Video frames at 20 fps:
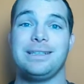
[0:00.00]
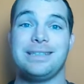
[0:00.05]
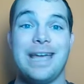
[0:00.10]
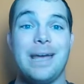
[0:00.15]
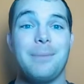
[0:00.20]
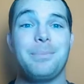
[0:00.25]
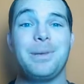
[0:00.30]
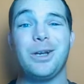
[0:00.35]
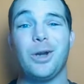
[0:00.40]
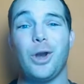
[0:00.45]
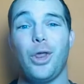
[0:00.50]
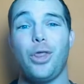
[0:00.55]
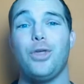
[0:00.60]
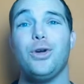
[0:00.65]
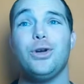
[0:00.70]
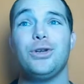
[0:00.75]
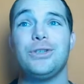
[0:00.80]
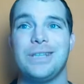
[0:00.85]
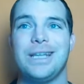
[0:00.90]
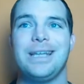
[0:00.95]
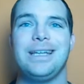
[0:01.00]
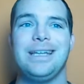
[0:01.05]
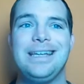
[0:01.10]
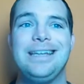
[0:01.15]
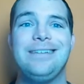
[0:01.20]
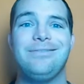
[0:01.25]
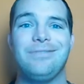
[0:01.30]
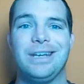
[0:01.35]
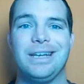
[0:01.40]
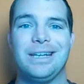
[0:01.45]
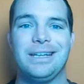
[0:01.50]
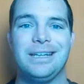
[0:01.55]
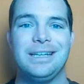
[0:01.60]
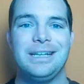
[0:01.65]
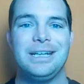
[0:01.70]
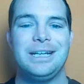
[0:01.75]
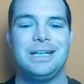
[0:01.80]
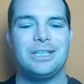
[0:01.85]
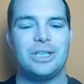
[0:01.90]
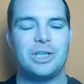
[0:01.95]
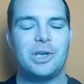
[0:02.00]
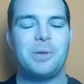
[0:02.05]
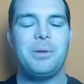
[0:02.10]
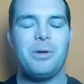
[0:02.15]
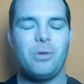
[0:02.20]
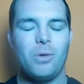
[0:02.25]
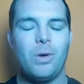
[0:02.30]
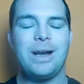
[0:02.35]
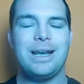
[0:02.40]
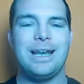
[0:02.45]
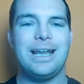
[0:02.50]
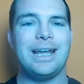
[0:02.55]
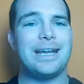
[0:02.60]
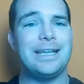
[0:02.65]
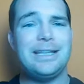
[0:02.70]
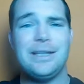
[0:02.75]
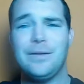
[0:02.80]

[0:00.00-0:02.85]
It's happening on a Thursday evening, so it's going to be quite lacking.